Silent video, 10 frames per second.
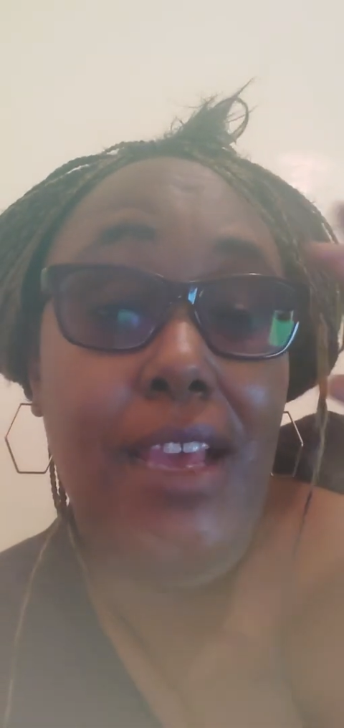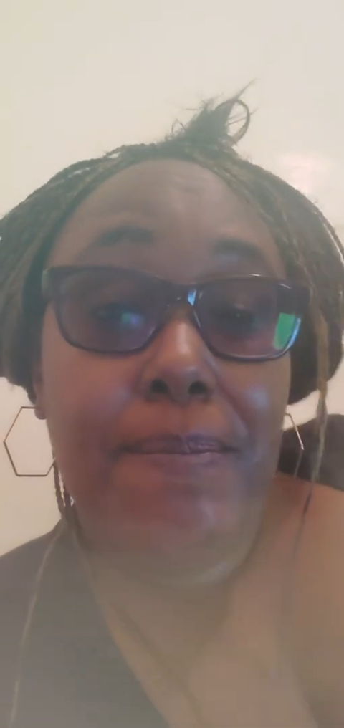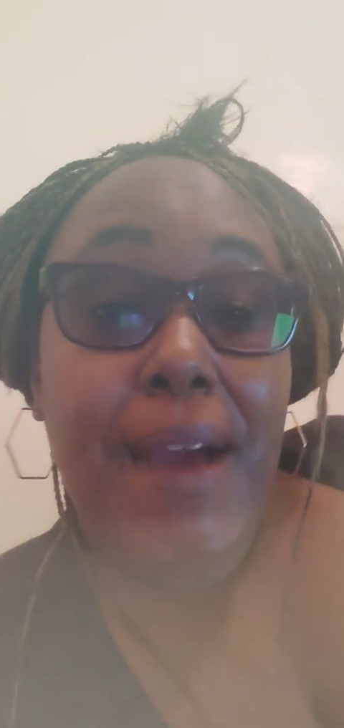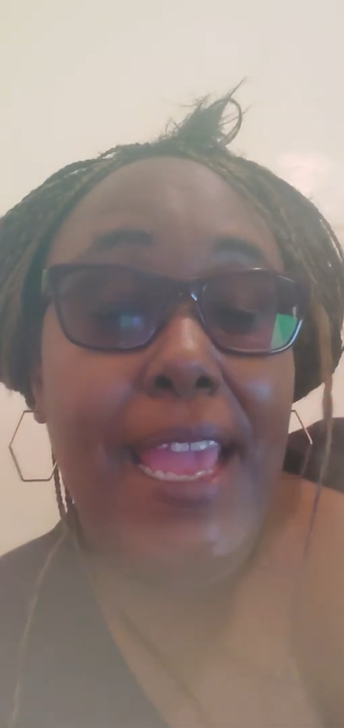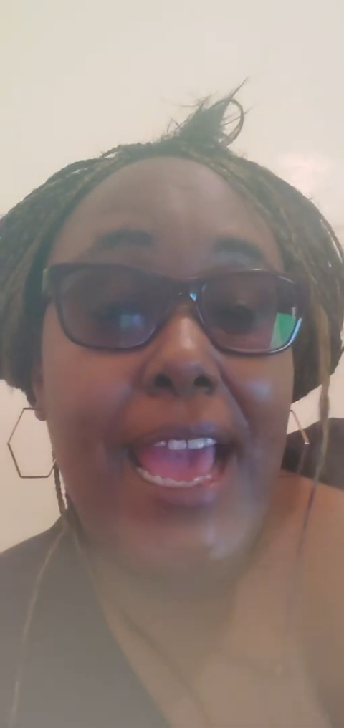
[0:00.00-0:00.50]

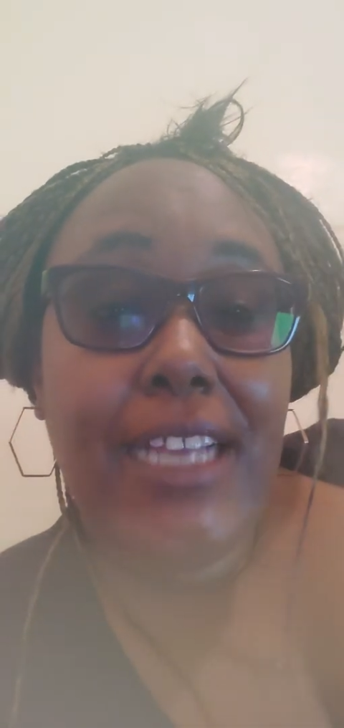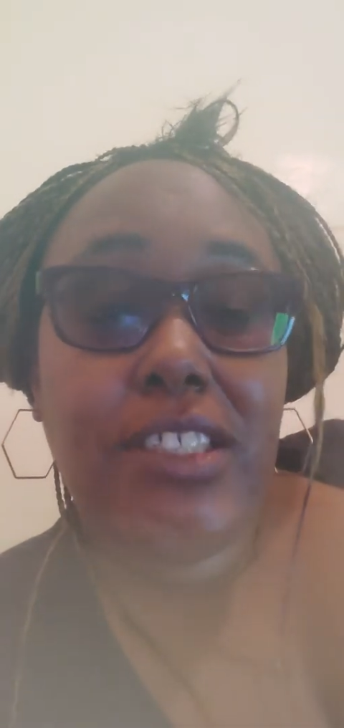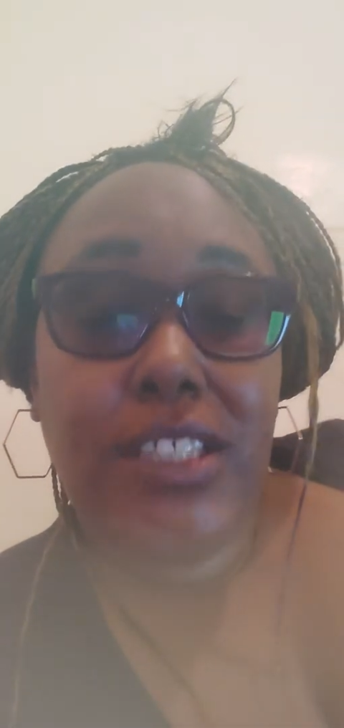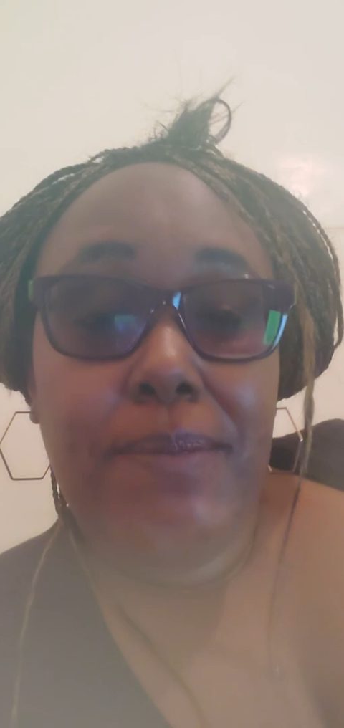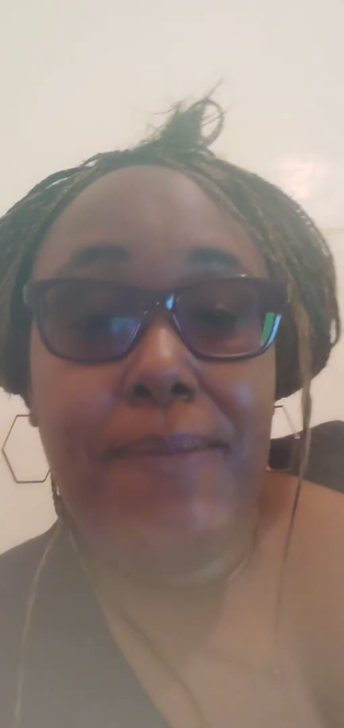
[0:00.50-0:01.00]
might
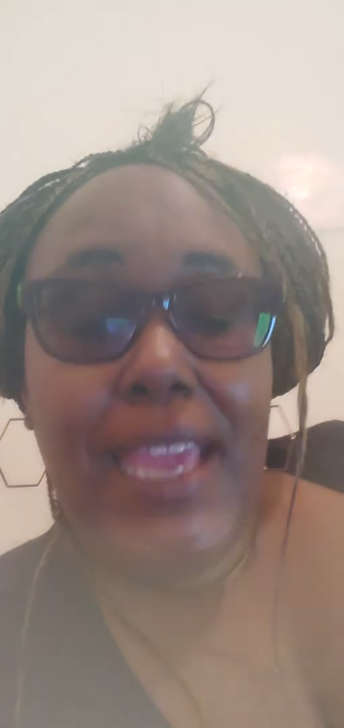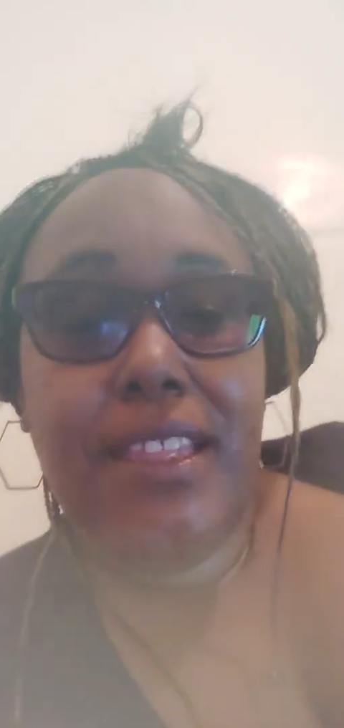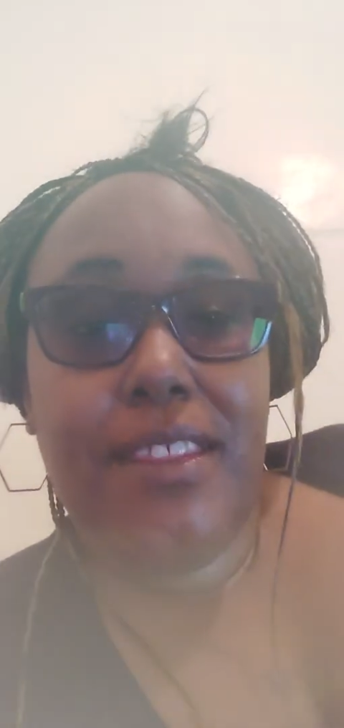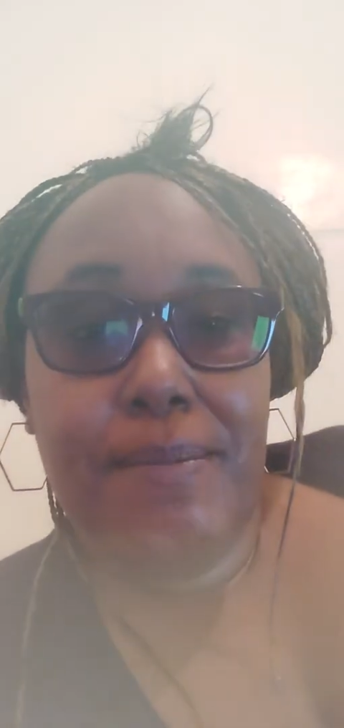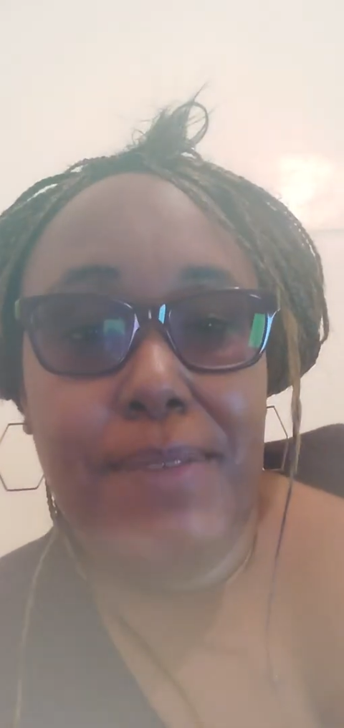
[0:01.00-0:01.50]
actually
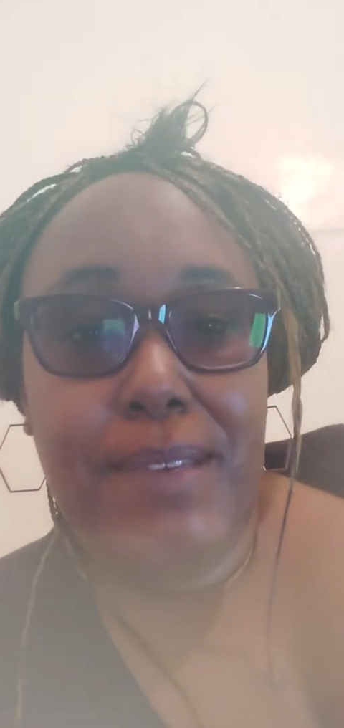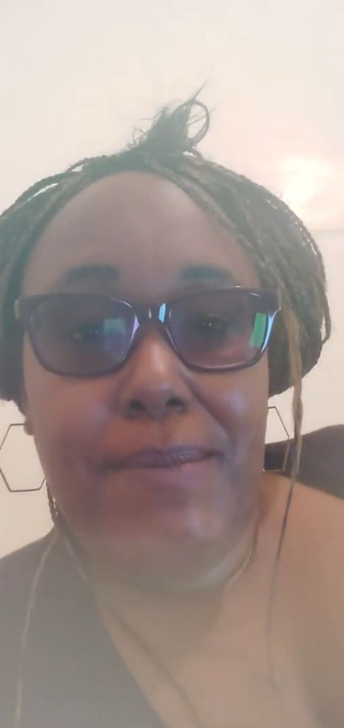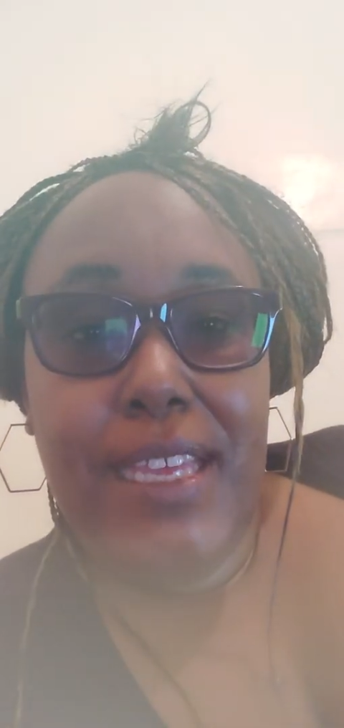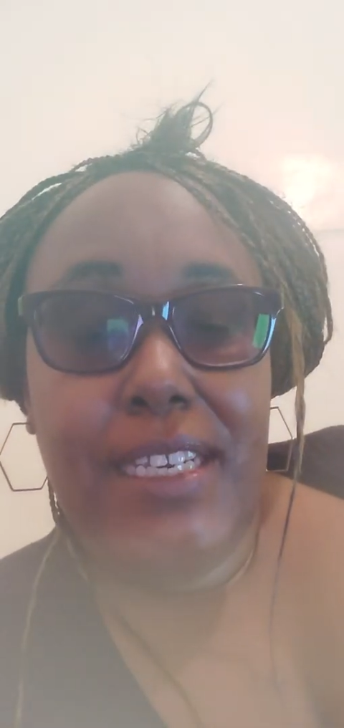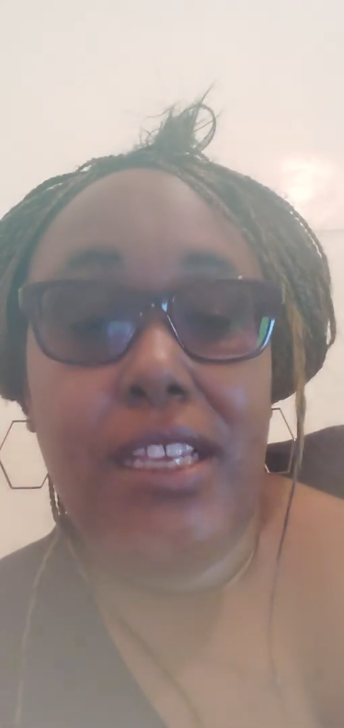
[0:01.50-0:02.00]
make them be
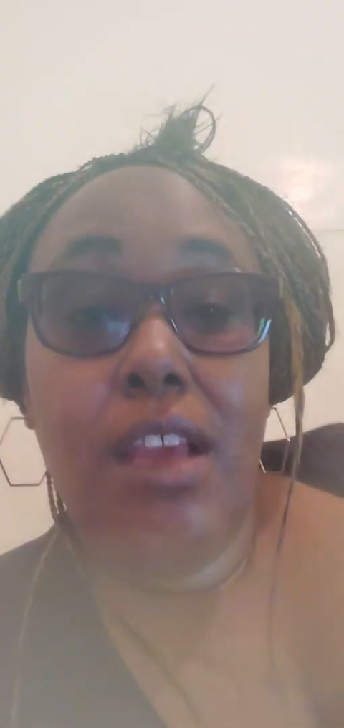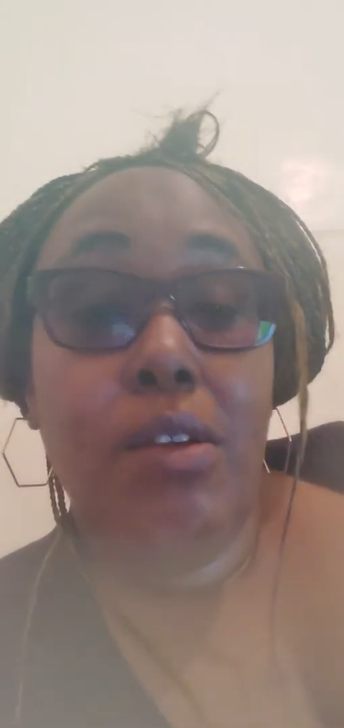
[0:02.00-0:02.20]
men